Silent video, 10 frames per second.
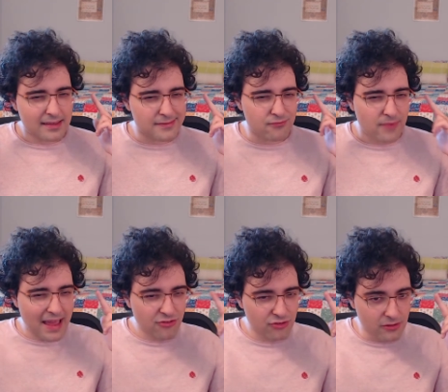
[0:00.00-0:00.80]

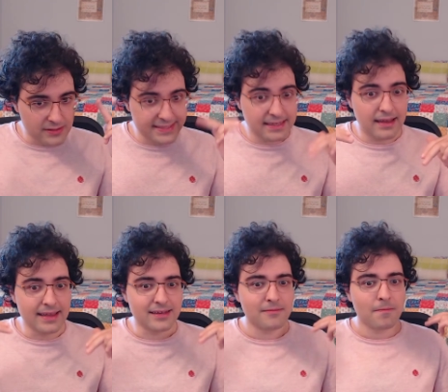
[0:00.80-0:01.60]
rational
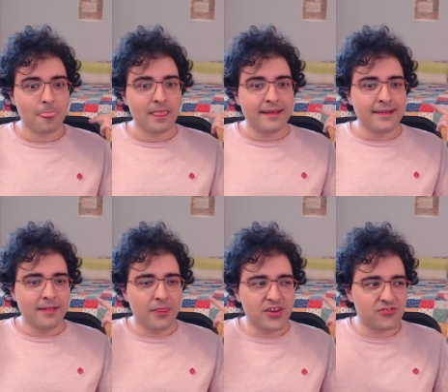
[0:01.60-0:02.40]
side,
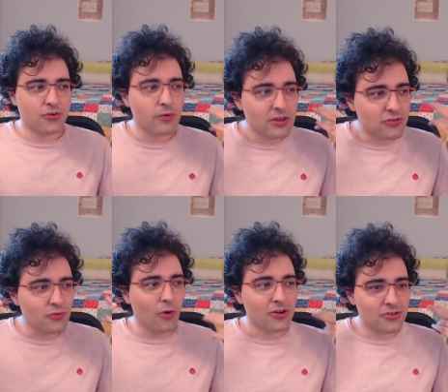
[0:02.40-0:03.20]
that is going to
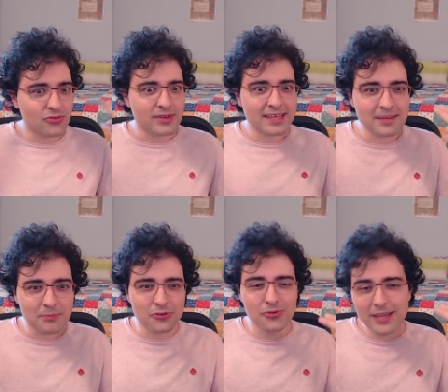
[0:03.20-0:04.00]
want to
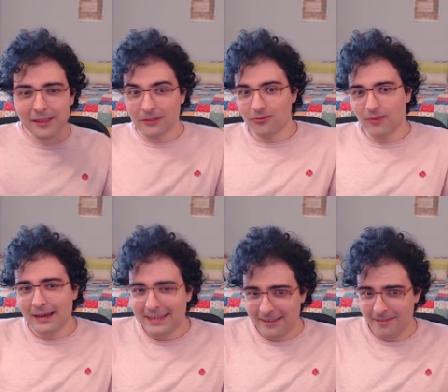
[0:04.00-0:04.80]
keep doing the
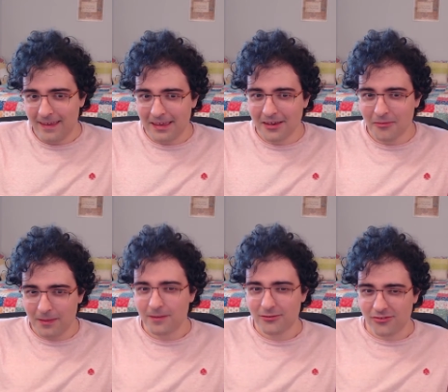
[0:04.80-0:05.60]
right thing with
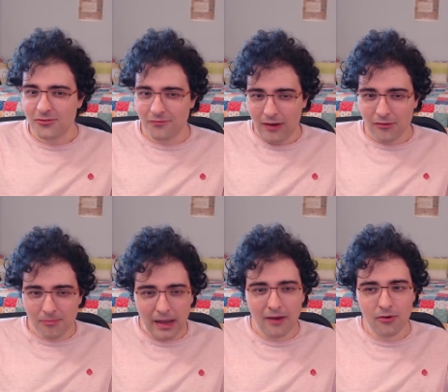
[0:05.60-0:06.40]
this newfound
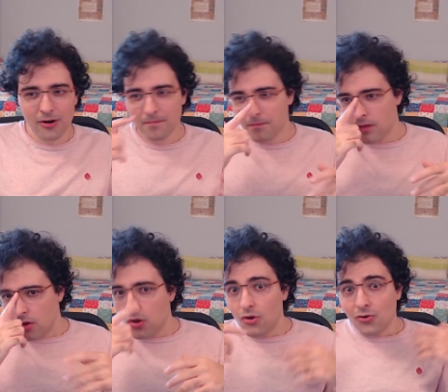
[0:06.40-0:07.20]
power,
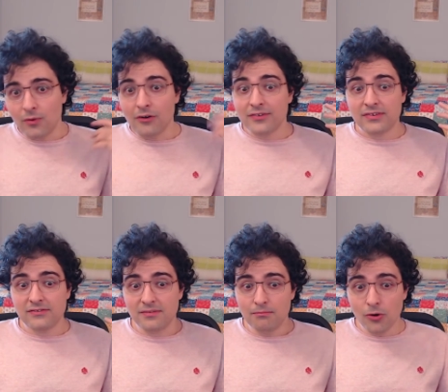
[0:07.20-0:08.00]
whereas
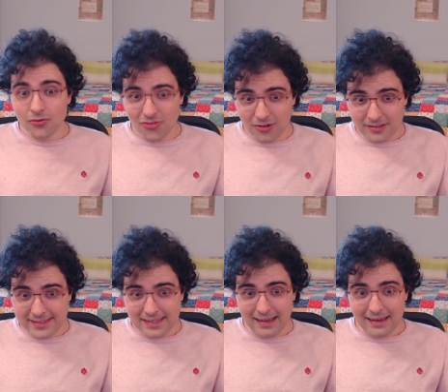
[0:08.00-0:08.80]
his emotional
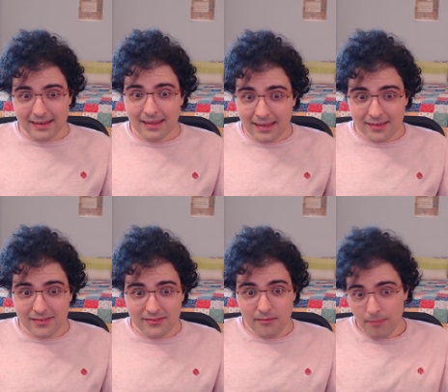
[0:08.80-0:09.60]
side
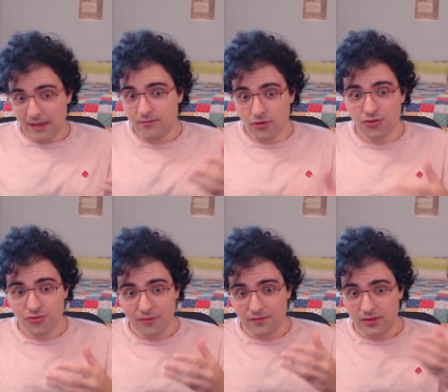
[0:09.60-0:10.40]
is, by
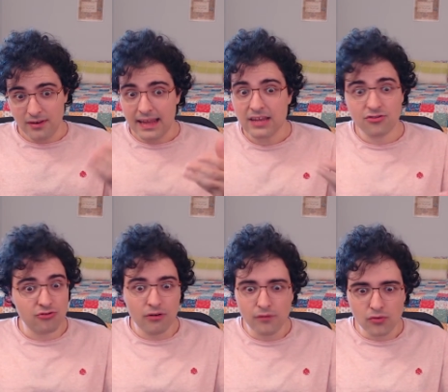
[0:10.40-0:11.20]
virtue of the
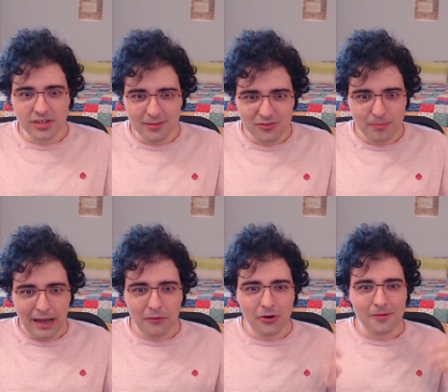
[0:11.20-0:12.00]
nature of Odium's
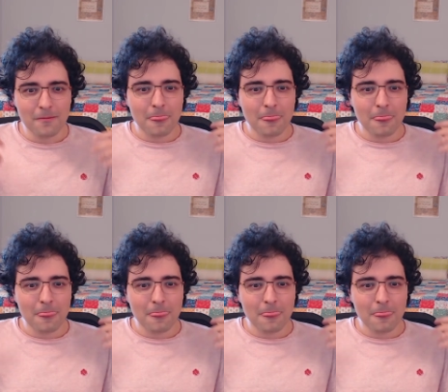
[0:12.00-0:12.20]
power,